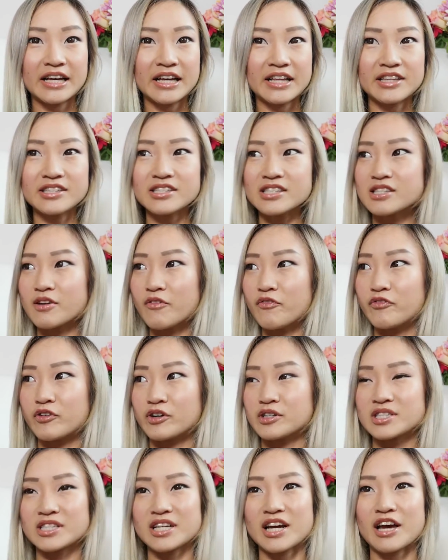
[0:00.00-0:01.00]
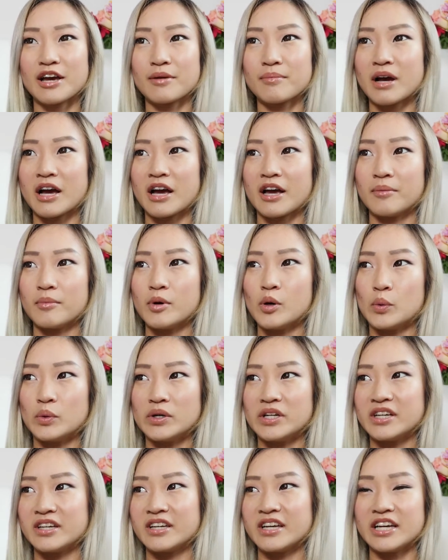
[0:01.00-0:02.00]
This is the first time I'm
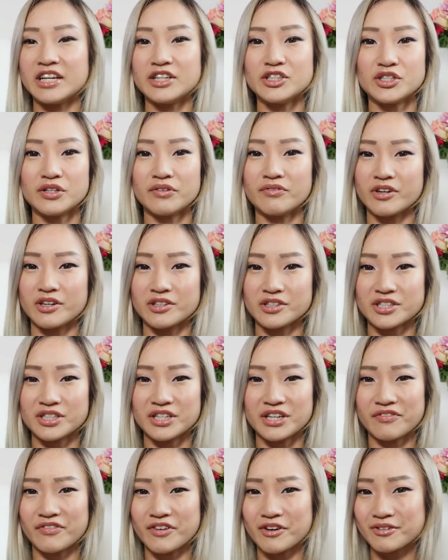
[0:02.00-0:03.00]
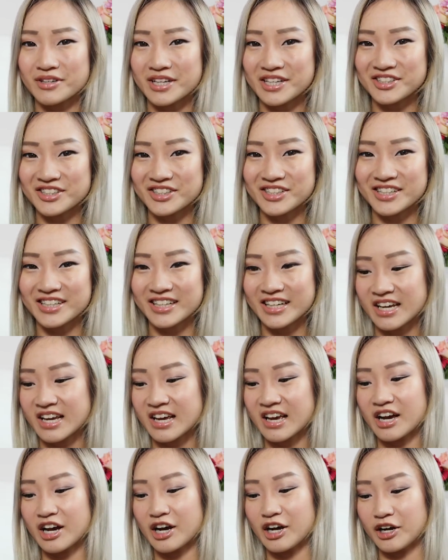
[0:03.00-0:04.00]
owning a Givenchy foundation,
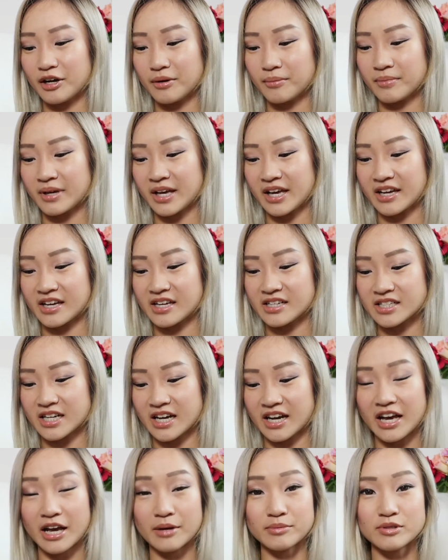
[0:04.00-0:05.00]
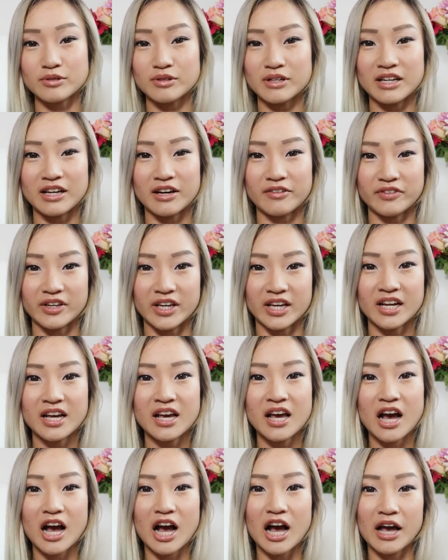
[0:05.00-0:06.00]
and I absolutely love it.
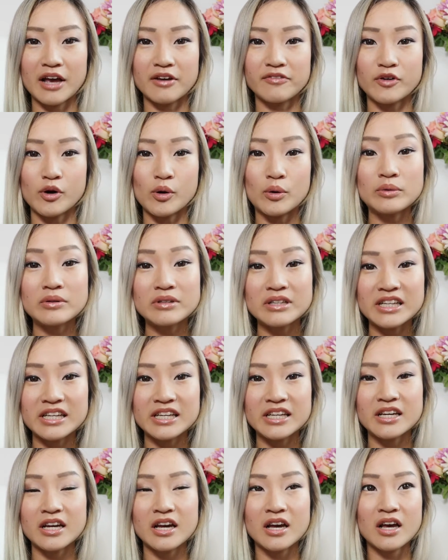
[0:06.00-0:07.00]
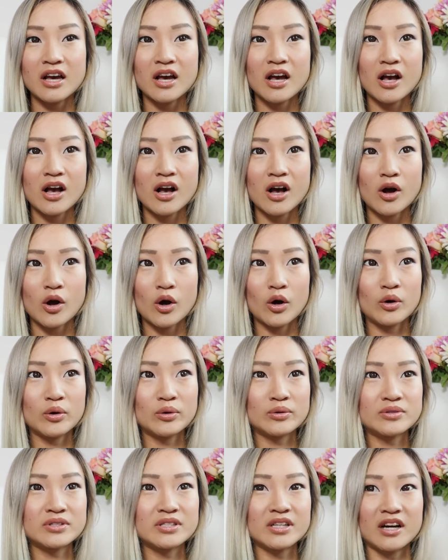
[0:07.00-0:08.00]
I've only
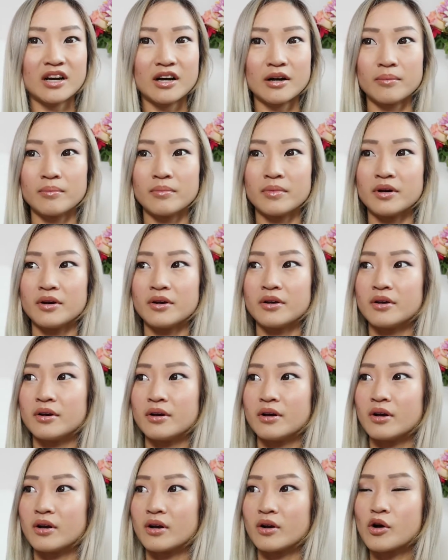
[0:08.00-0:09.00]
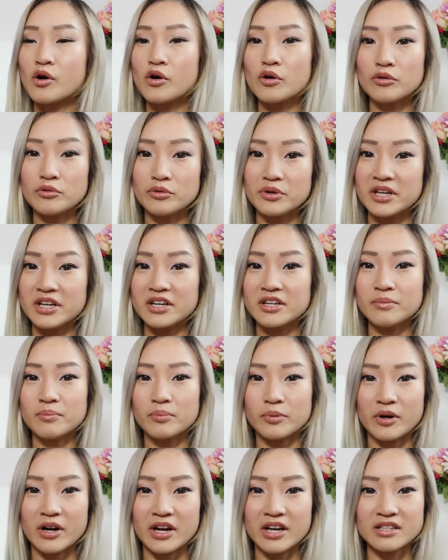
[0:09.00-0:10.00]
owned Korean
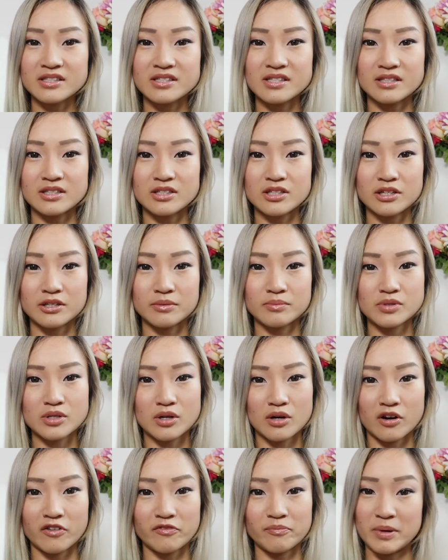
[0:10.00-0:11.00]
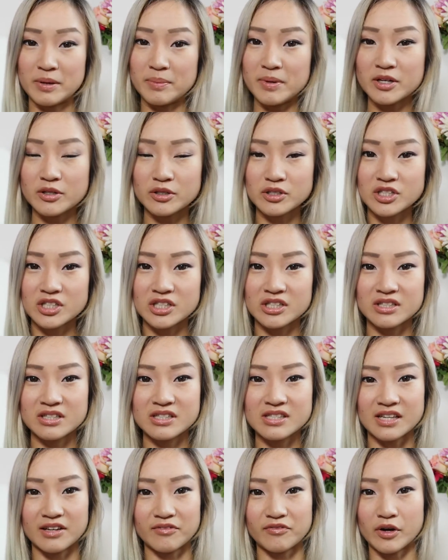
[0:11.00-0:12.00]
brands in terms of BB
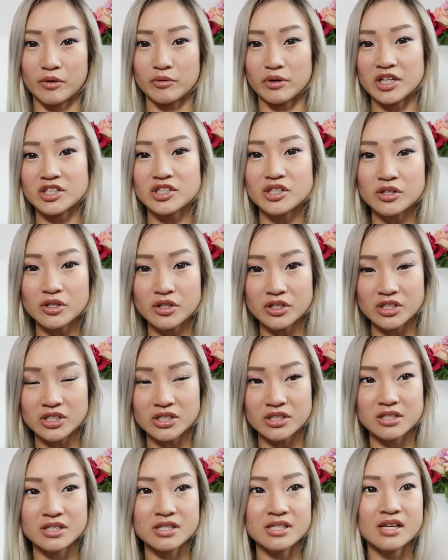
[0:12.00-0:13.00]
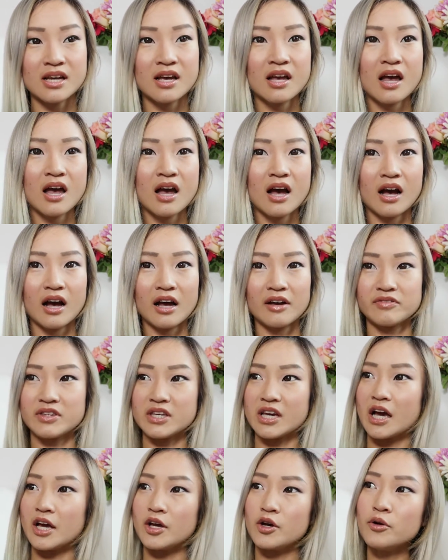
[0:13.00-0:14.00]
cushions and foundation cushions. I have the
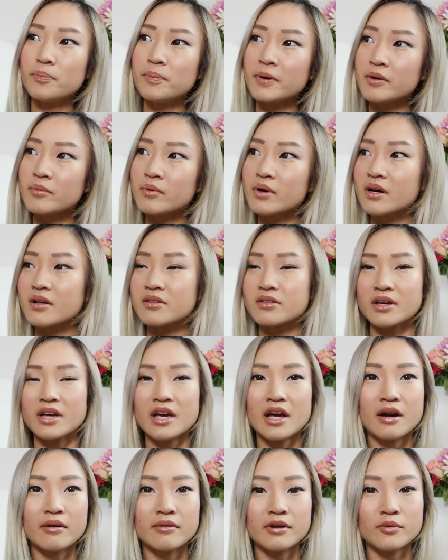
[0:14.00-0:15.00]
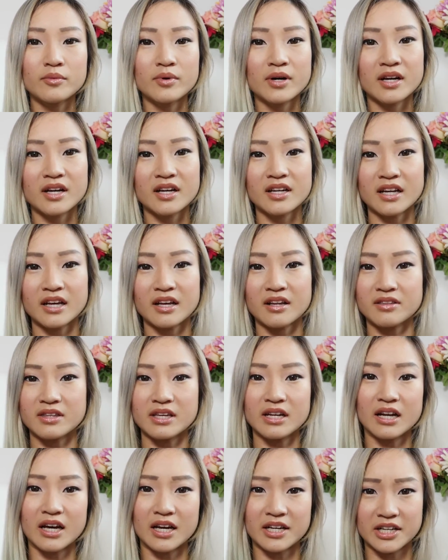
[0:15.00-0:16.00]
Iope one, the Hera one, and
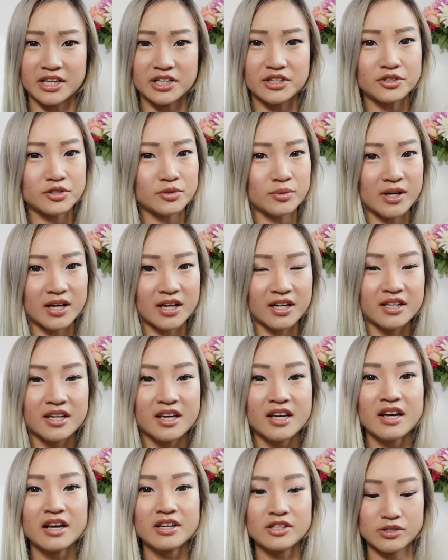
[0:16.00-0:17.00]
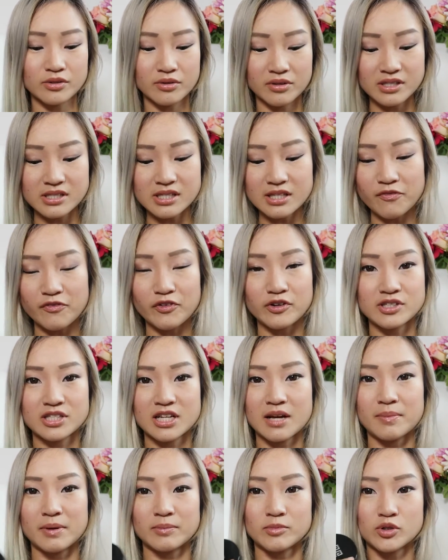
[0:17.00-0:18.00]
the Laneige one. So this is the first
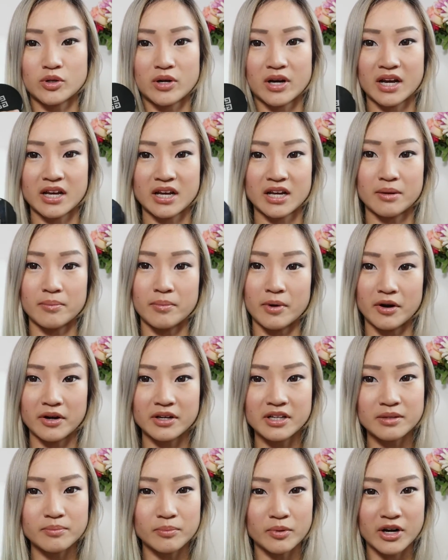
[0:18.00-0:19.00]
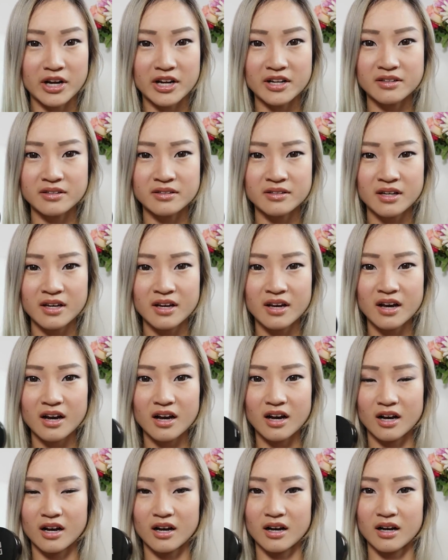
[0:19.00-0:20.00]
time I'm trying an American brand
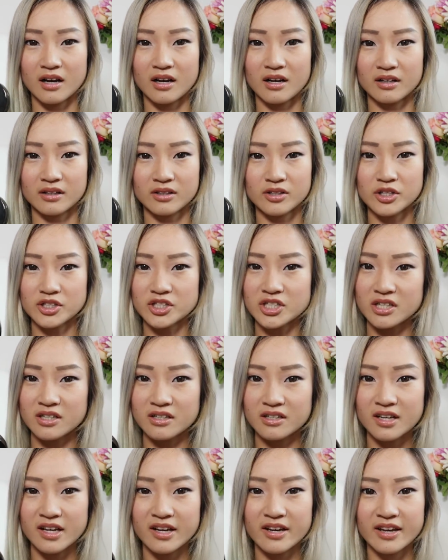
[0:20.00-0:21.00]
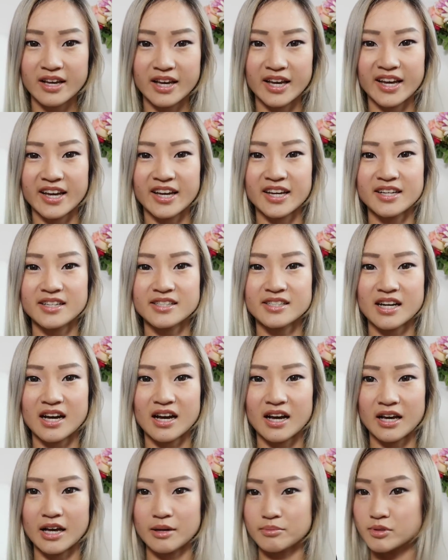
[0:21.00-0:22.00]
cushion, and
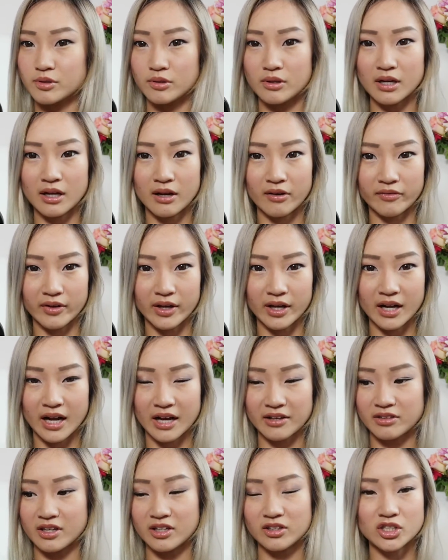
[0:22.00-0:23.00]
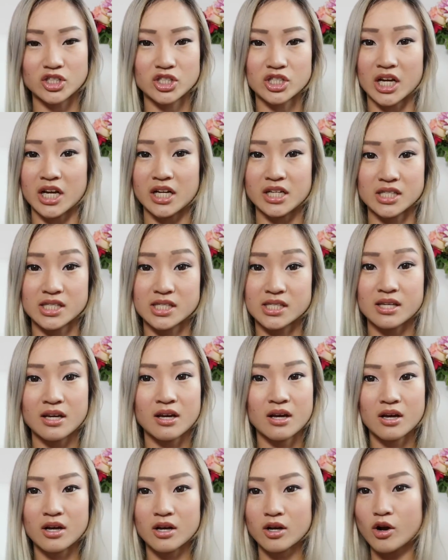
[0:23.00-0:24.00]
I absolutely love it. I think the shade is
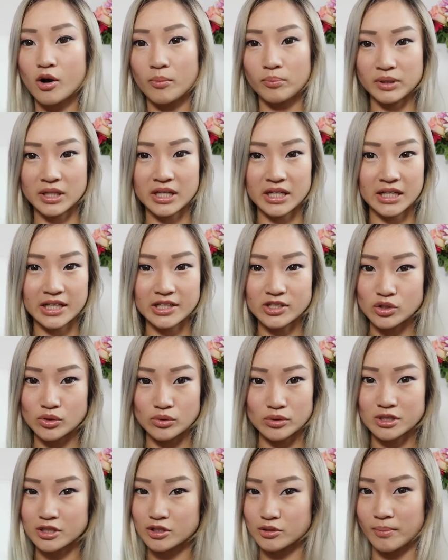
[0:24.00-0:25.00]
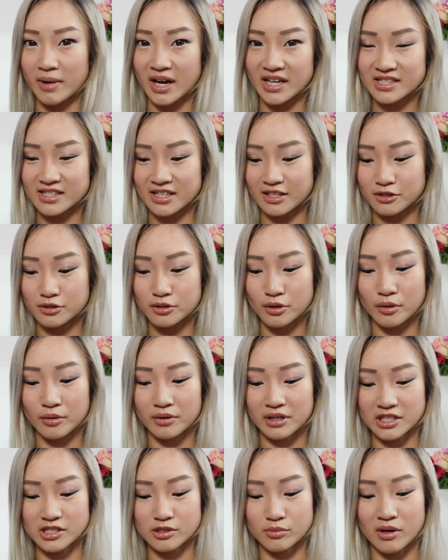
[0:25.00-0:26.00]
completely suited to my skin tone
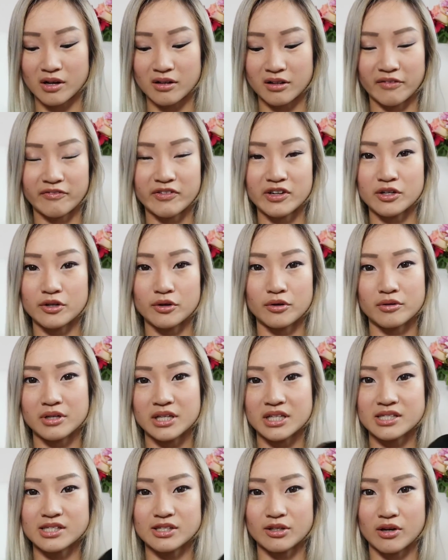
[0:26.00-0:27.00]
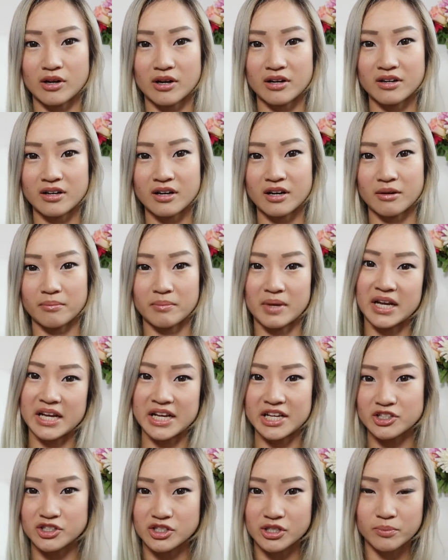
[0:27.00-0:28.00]
as well, even though it's not an
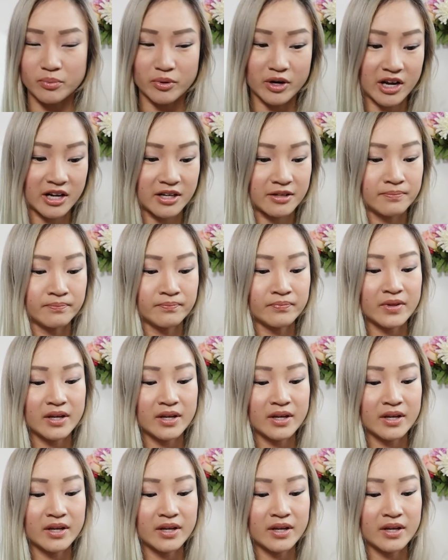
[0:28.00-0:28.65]
Asian brand.